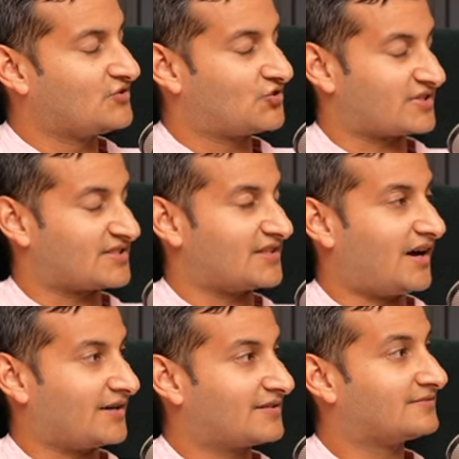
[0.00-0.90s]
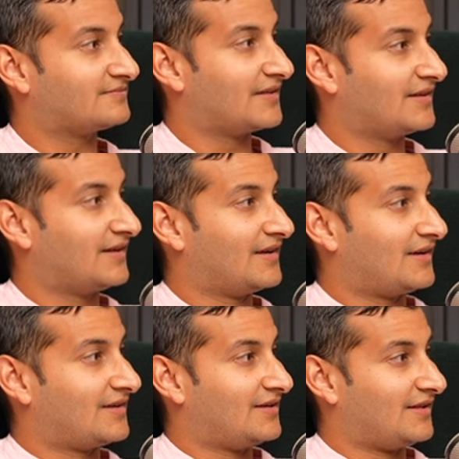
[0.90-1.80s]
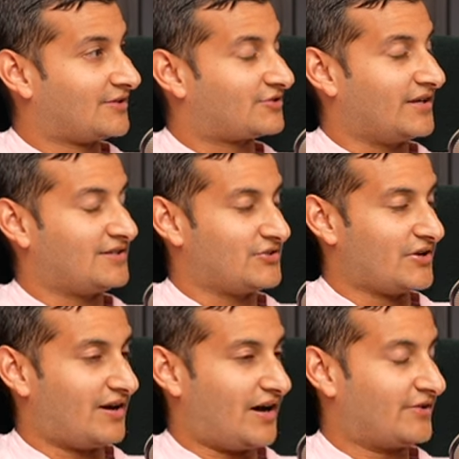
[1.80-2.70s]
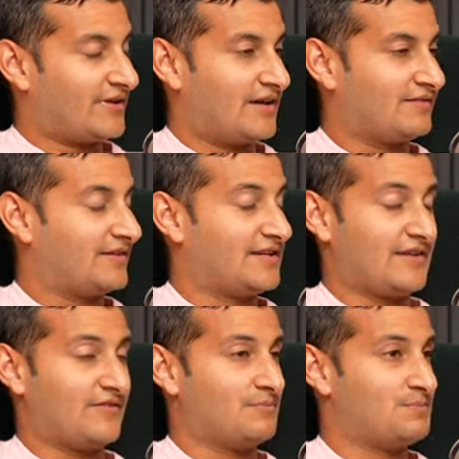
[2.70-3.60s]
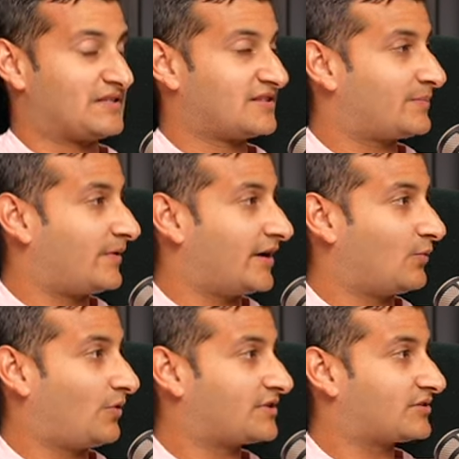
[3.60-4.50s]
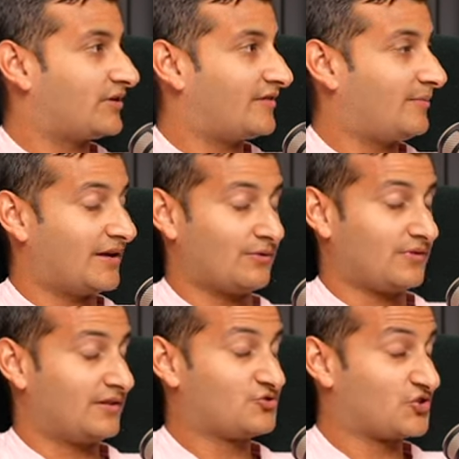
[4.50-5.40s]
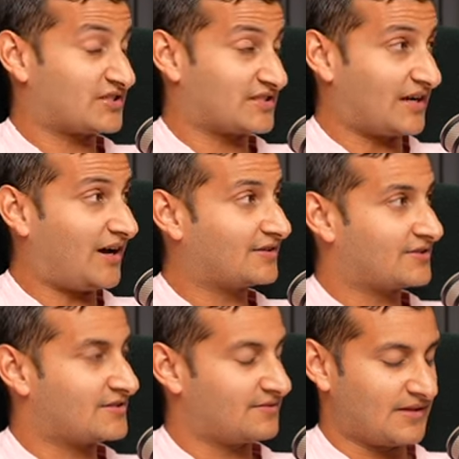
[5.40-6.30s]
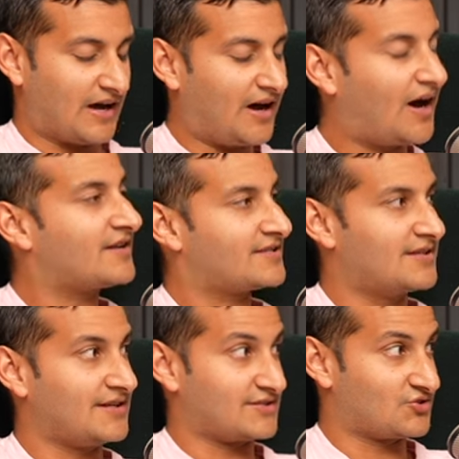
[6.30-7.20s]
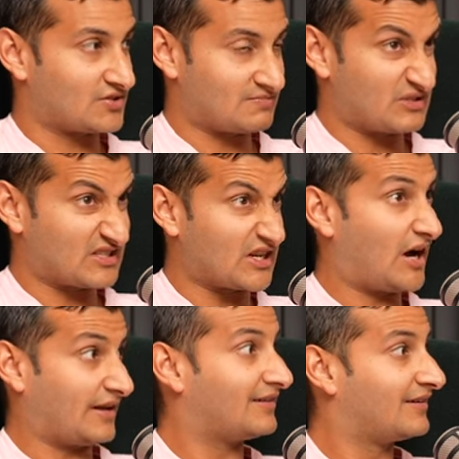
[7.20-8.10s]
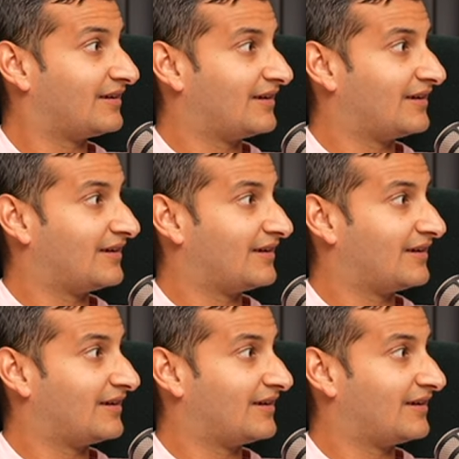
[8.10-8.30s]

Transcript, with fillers: Just start. Literally, I don't have, didn't have a business plan whatsoever. I'm like, just start, because the, the hardest thing is just starting.